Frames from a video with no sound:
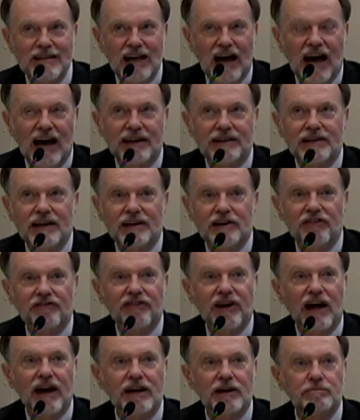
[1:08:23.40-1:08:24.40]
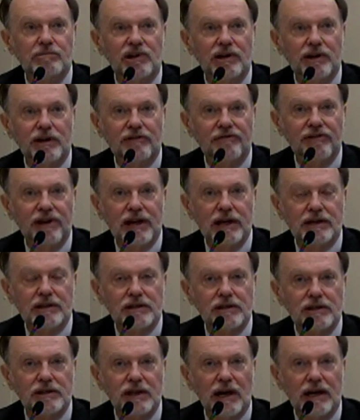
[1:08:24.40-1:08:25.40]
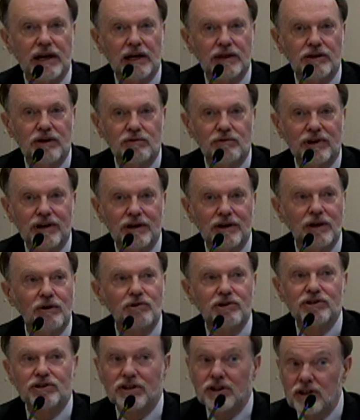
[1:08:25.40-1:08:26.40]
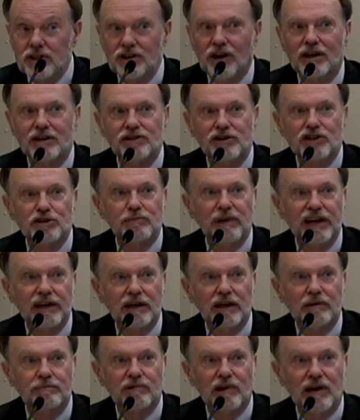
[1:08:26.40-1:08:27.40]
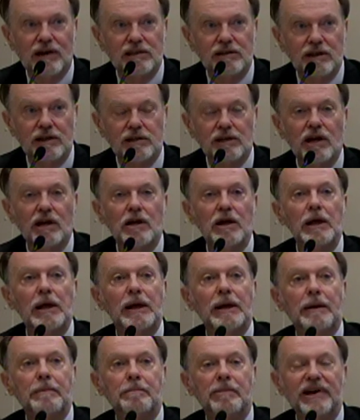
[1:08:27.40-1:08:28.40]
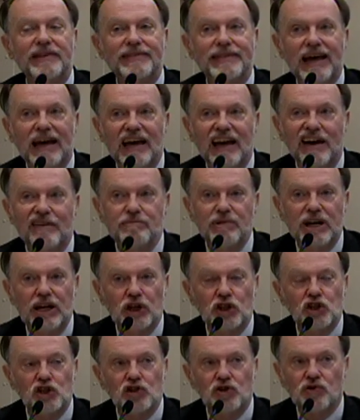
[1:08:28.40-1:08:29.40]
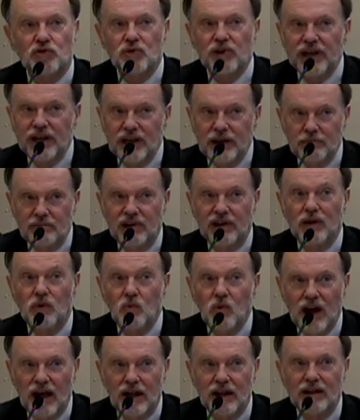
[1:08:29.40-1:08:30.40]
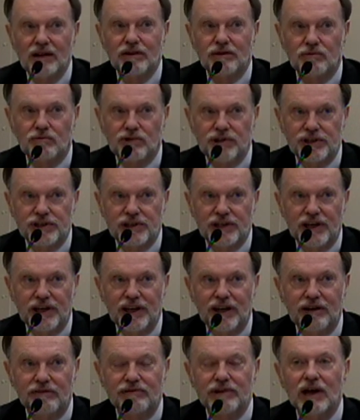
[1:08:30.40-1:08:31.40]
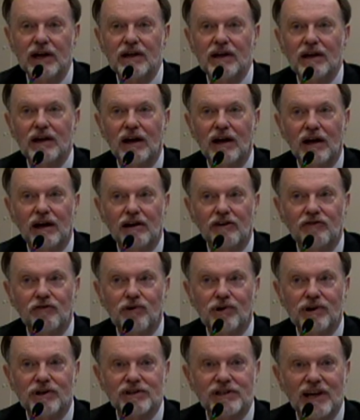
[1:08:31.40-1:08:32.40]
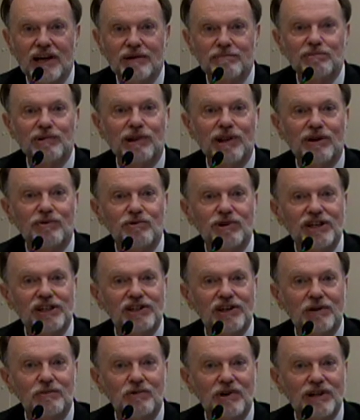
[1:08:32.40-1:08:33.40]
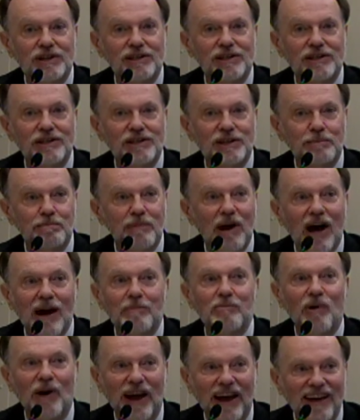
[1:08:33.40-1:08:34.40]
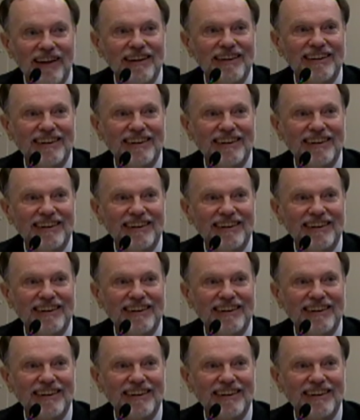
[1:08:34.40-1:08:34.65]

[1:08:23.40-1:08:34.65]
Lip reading: identifiable events, and I don't want to go into the sausage-making process, but they have been extremely well-received. For example, the recent ones in Zimbabwe